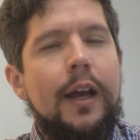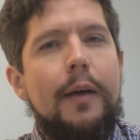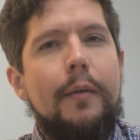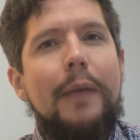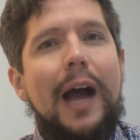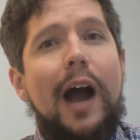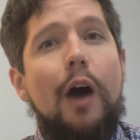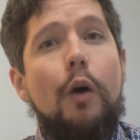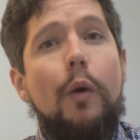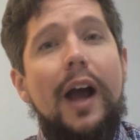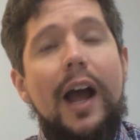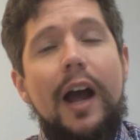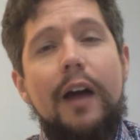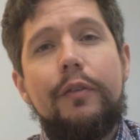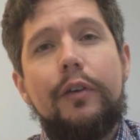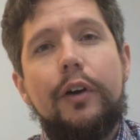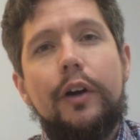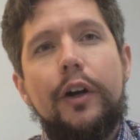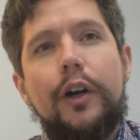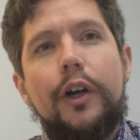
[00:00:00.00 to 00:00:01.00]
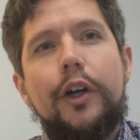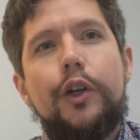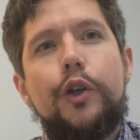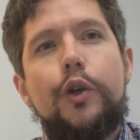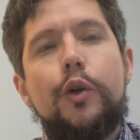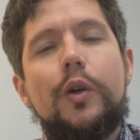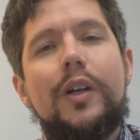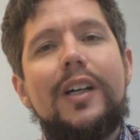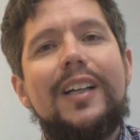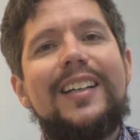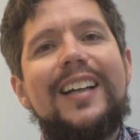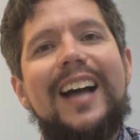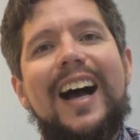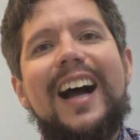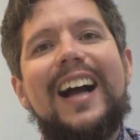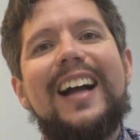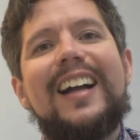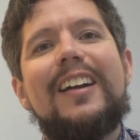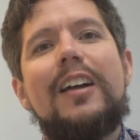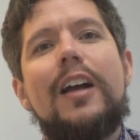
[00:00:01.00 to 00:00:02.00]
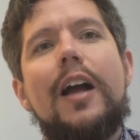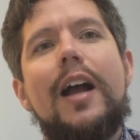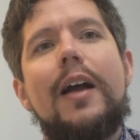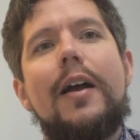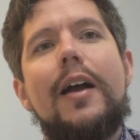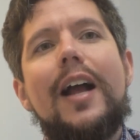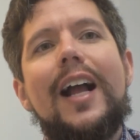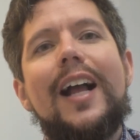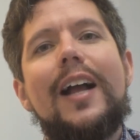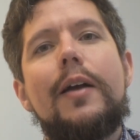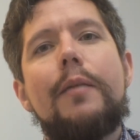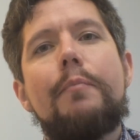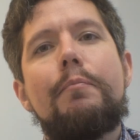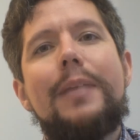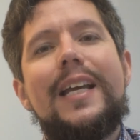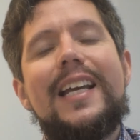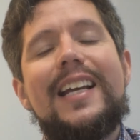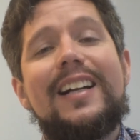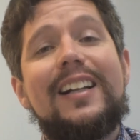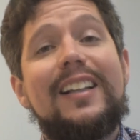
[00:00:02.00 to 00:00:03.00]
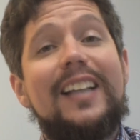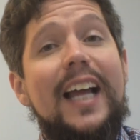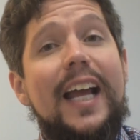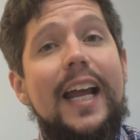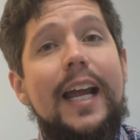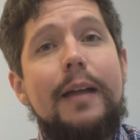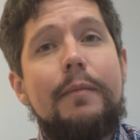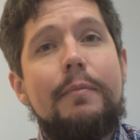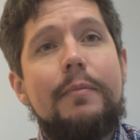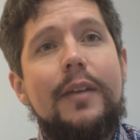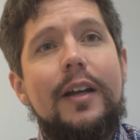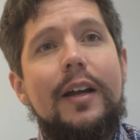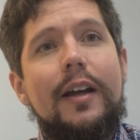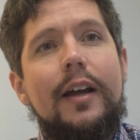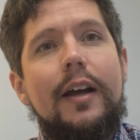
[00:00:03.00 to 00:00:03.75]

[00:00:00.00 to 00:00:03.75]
However, you could not claim